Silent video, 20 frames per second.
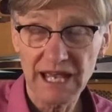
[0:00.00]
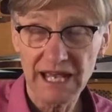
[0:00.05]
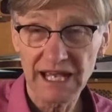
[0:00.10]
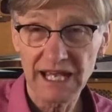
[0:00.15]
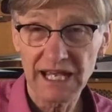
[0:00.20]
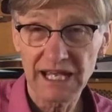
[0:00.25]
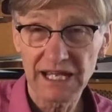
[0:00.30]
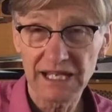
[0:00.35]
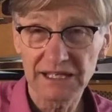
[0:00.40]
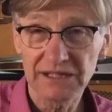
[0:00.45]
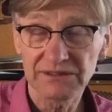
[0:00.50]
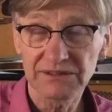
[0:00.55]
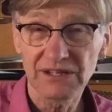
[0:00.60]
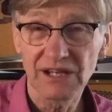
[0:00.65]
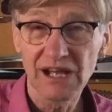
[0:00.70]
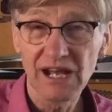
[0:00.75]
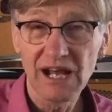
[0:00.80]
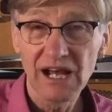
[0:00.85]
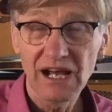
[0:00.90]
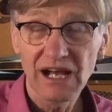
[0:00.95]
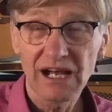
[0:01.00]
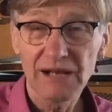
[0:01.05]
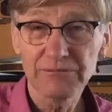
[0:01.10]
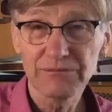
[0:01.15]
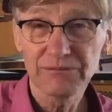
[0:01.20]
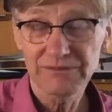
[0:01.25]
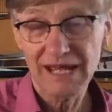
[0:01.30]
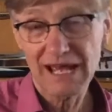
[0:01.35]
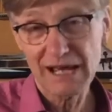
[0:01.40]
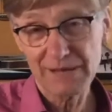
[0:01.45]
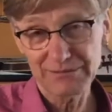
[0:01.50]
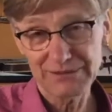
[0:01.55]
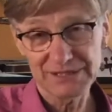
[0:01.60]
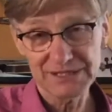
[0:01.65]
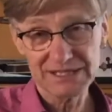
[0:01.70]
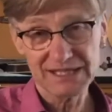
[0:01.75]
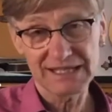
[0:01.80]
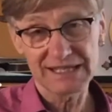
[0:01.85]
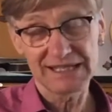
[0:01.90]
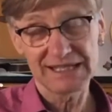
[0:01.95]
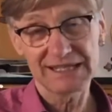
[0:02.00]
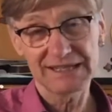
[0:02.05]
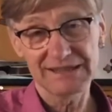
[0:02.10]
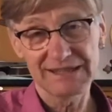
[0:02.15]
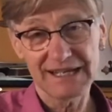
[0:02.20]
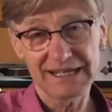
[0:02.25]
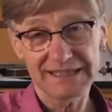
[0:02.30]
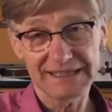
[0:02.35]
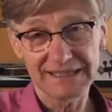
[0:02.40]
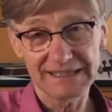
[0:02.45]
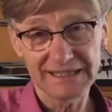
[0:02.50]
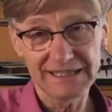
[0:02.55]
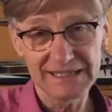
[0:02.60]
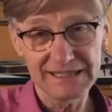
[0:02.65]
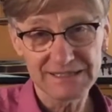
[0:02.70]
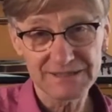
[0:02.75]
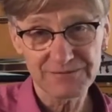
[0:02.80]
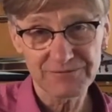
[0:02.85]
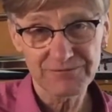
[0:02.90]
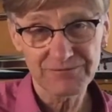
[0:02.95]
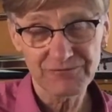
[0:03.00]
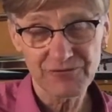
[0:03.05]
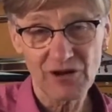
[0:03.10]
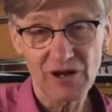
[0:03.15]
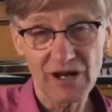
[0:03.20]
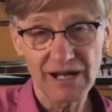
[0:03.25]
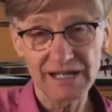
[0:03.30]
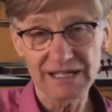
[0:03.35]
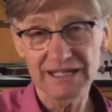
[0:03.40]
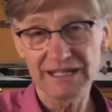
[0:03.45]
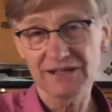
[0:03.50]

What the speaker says: And I'm happy to say that he's fine.